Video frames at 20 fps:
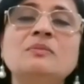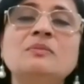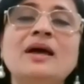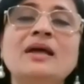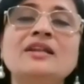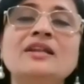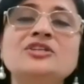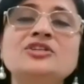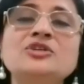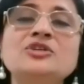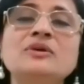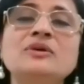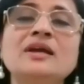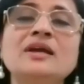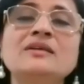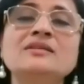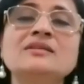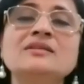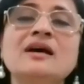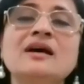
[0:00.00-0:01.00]
manage your
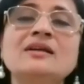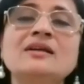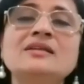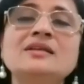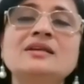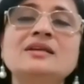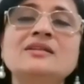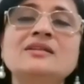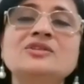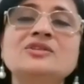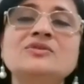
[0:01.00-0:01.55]
anxiety and